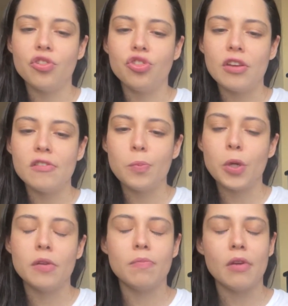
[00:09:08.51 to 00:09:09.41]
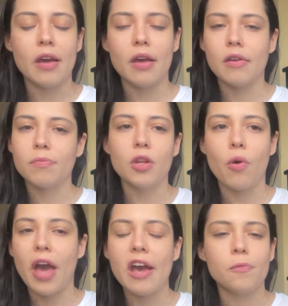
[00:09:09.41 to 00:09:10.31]
just put
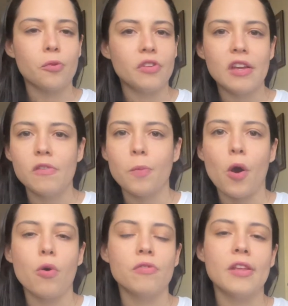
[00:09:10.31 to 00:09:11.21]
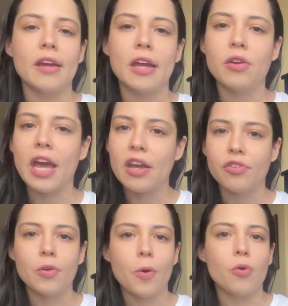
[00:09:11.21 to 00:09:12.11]
expertise posts, like
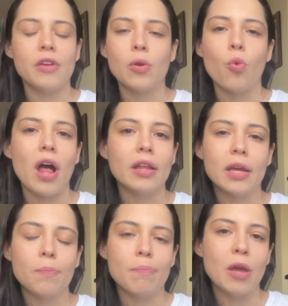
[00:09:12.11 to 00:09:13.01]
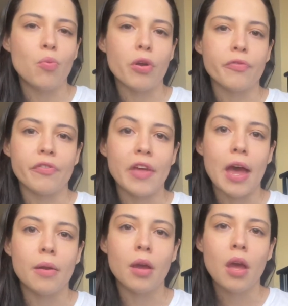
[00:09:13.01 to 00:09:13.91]
educational posts, and while it may work for them,